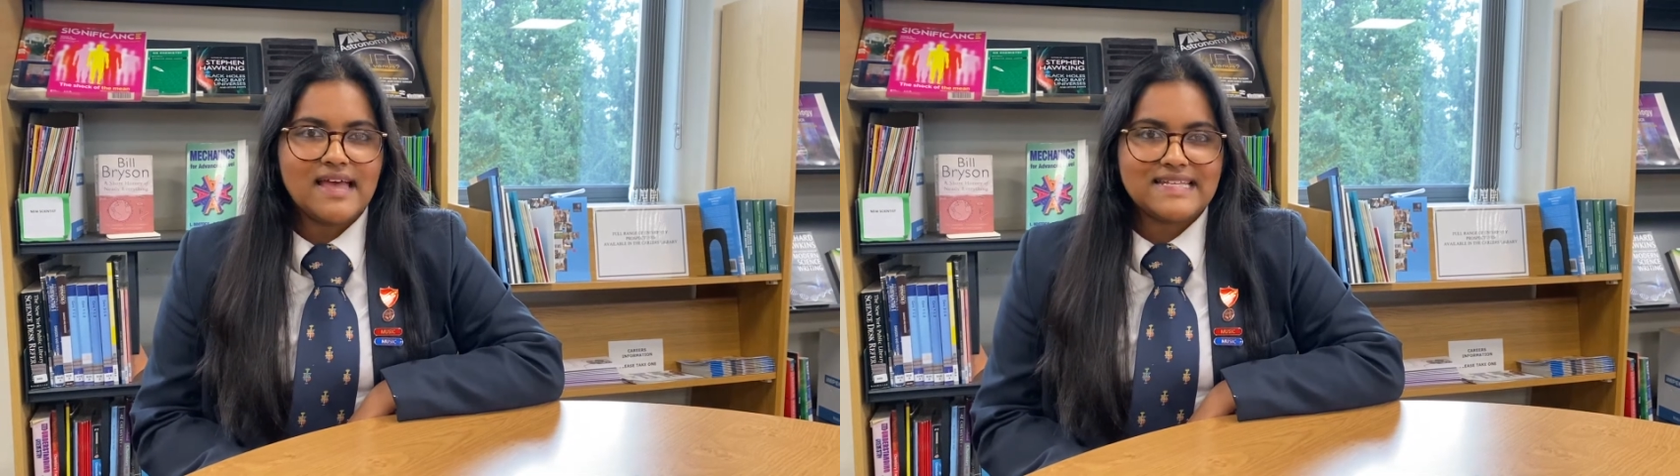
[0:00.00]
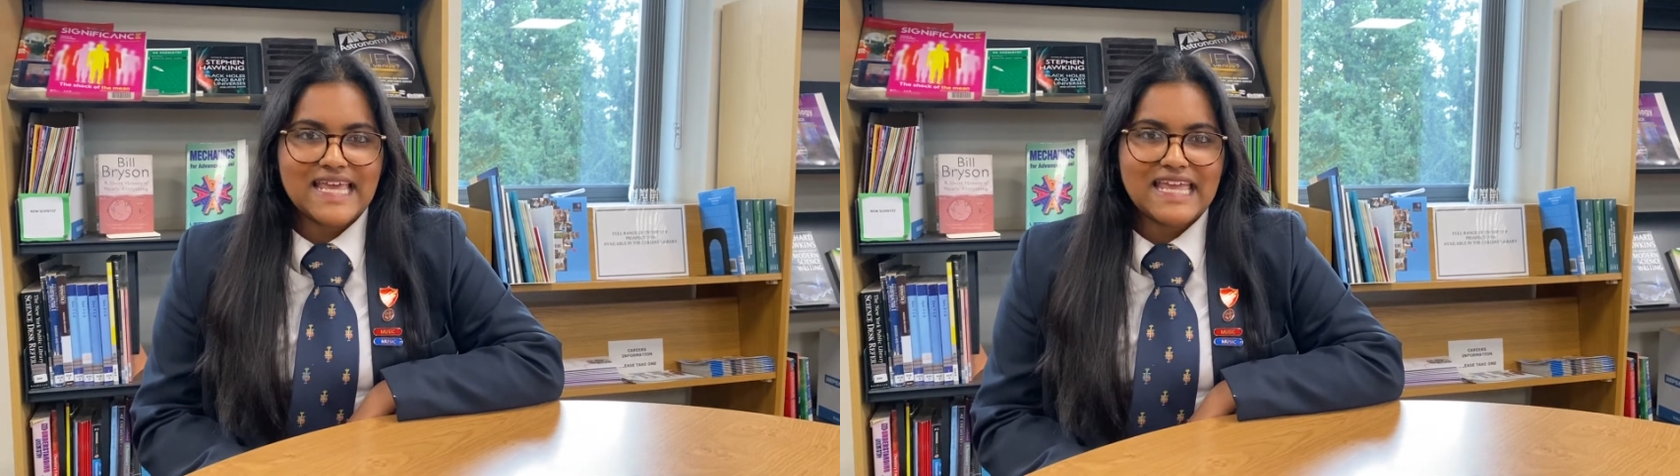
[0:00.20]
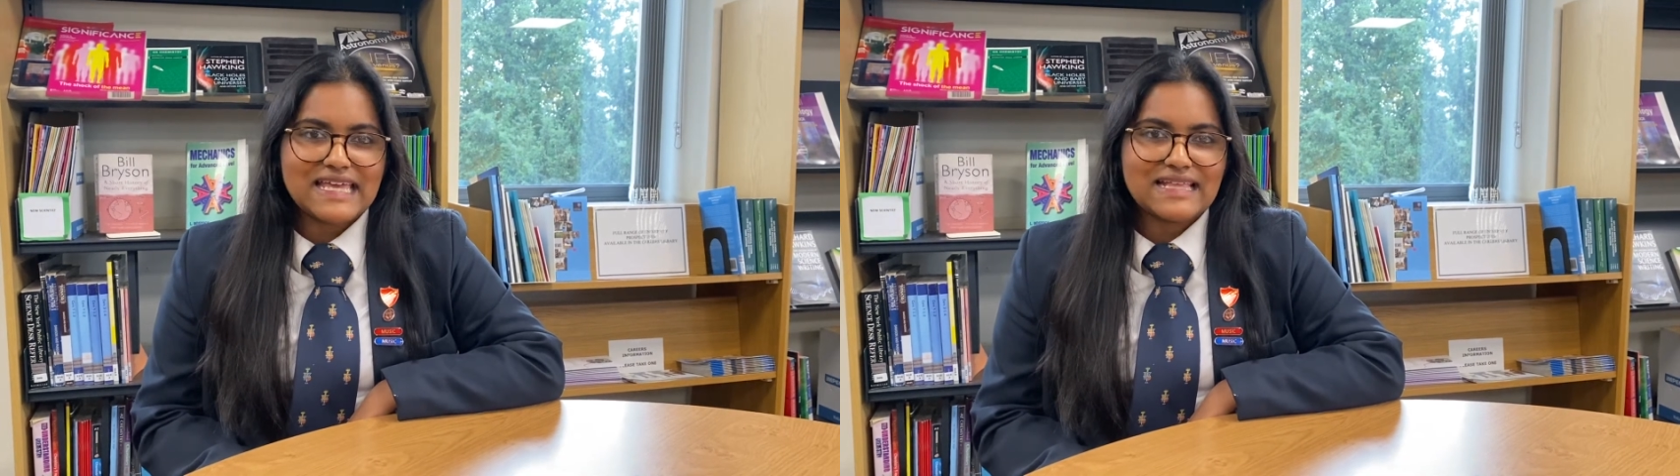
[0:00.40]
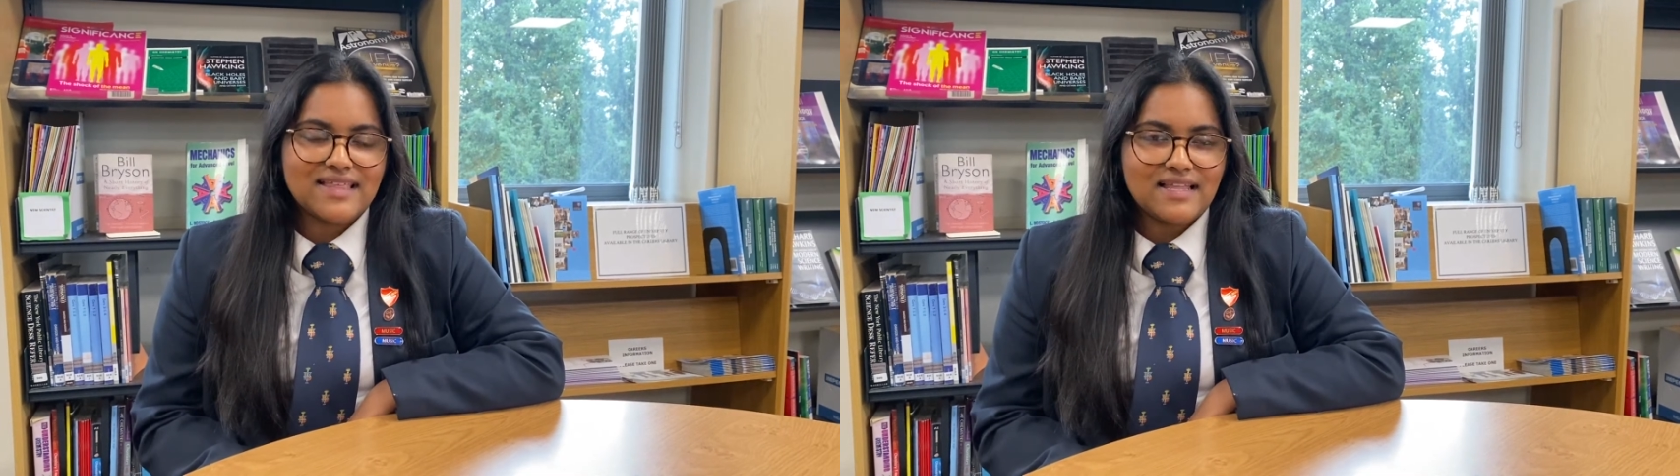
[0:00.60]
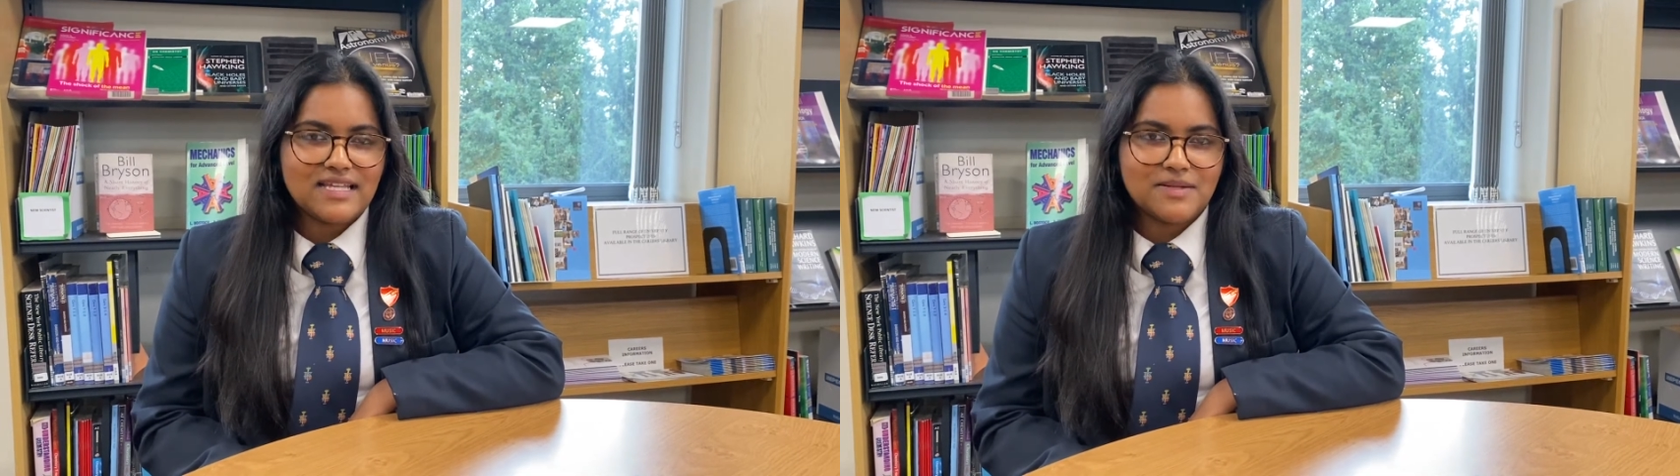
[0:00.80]
taking
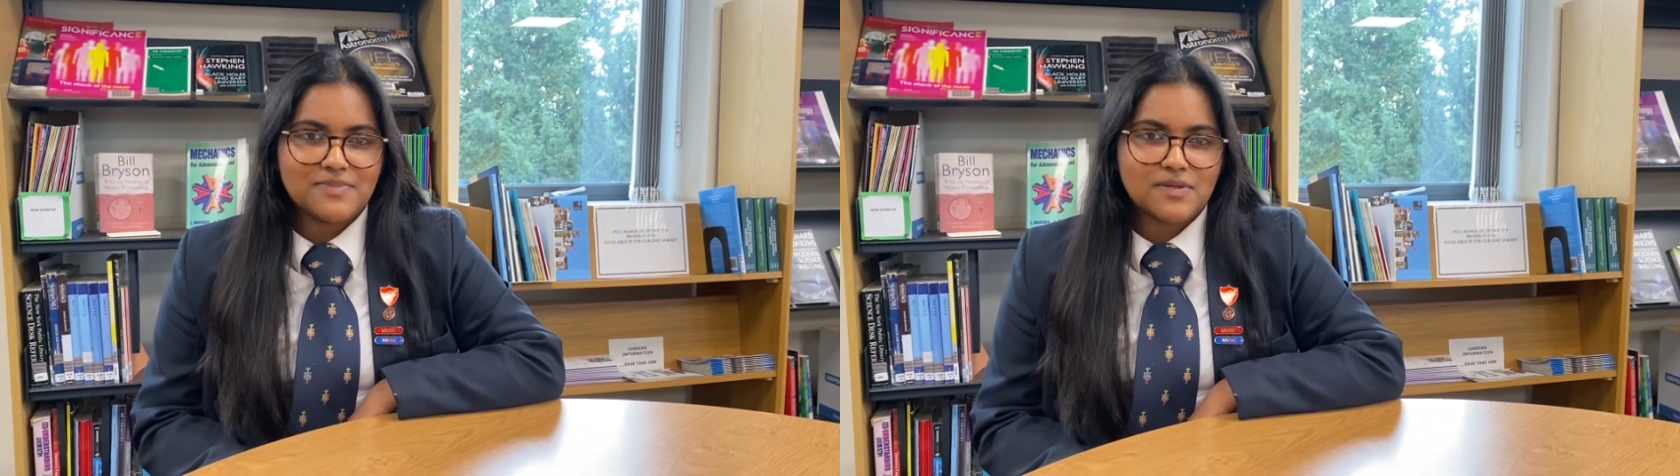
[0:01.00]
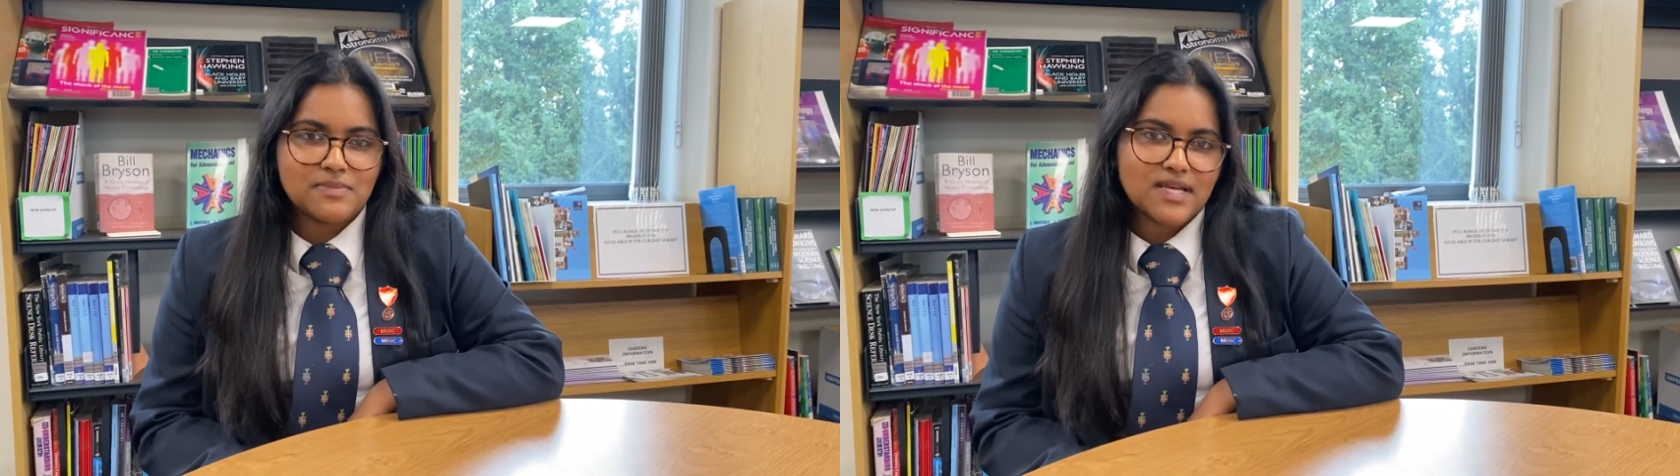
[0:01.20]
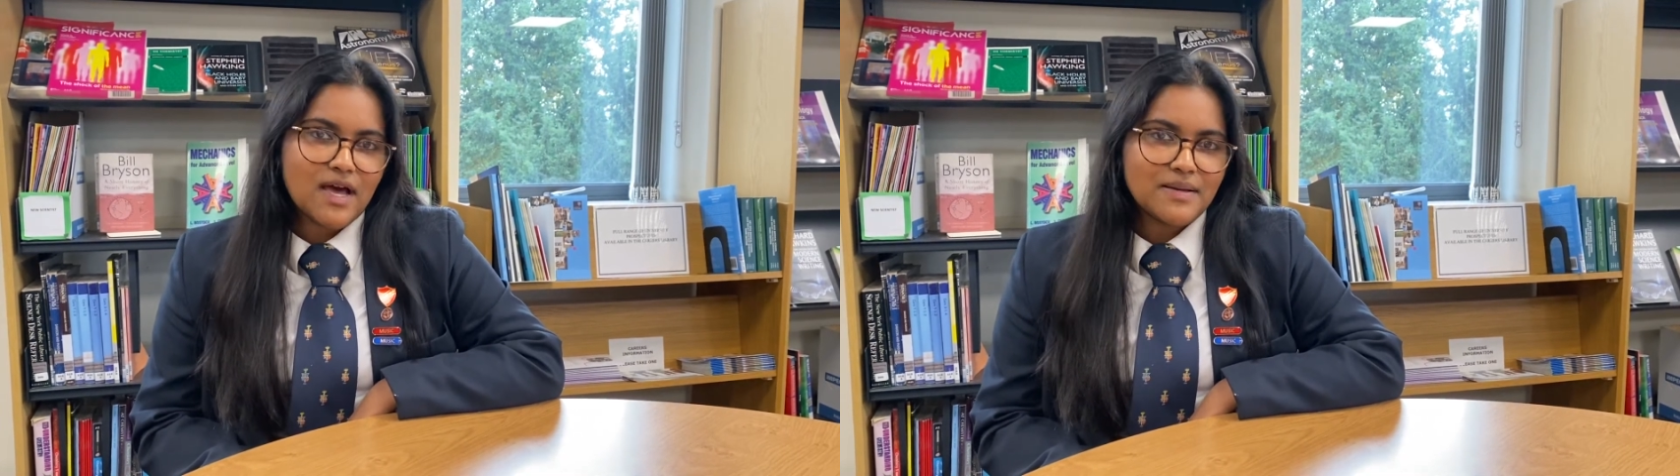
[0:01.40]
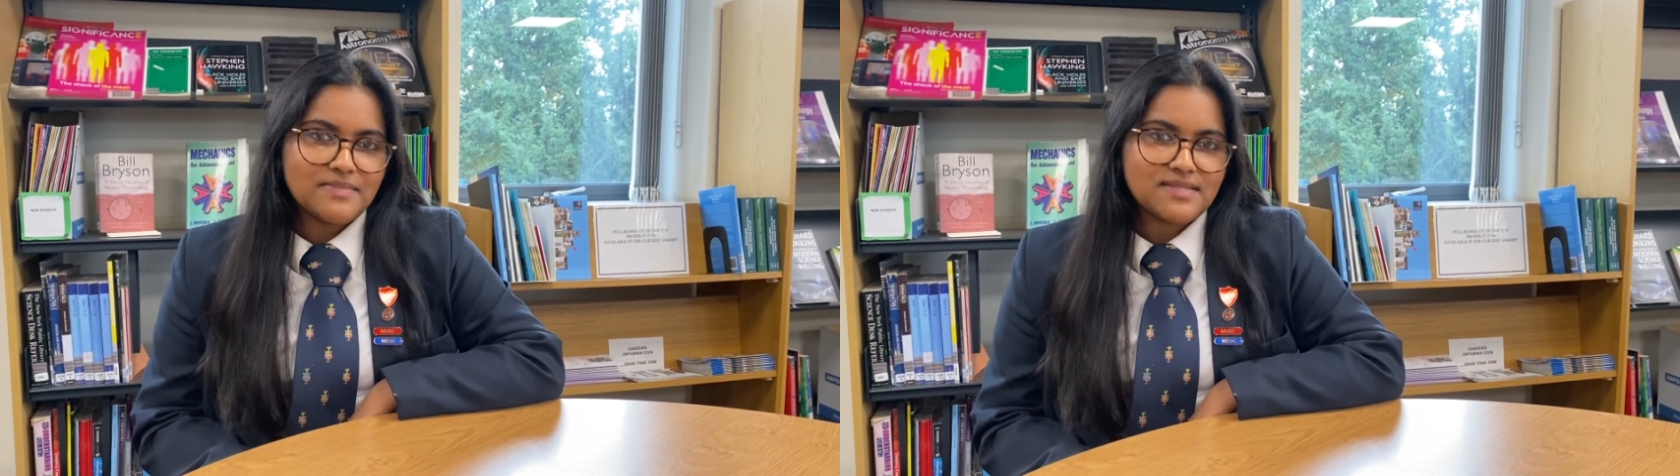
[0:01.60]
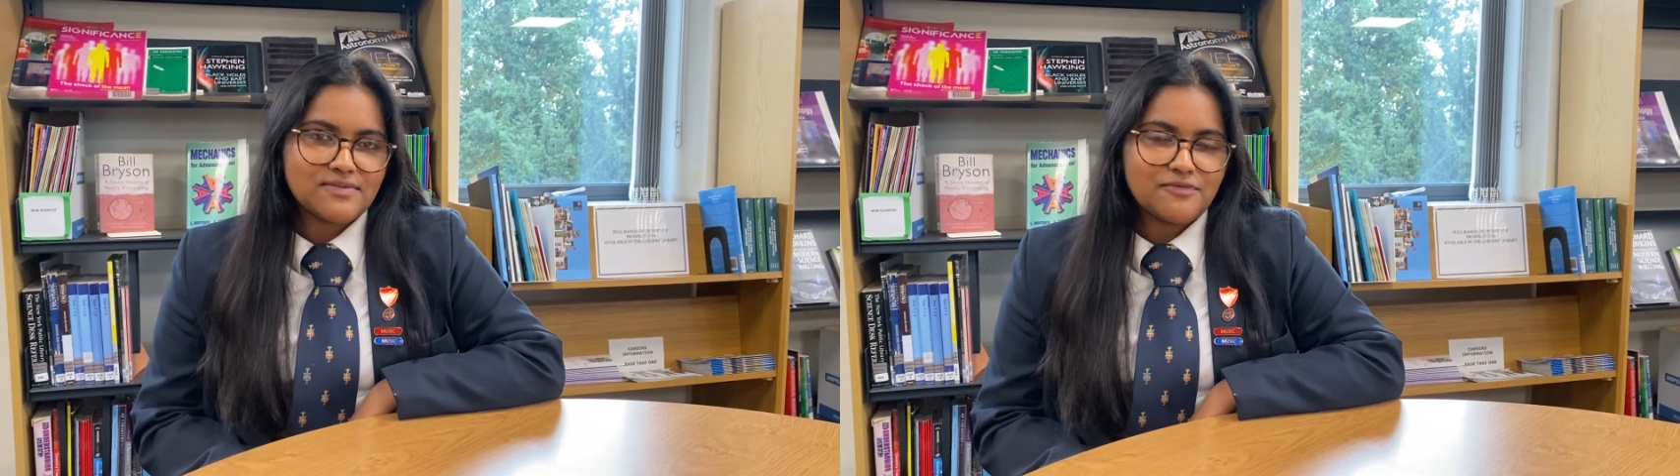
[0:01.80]
that leap sometimes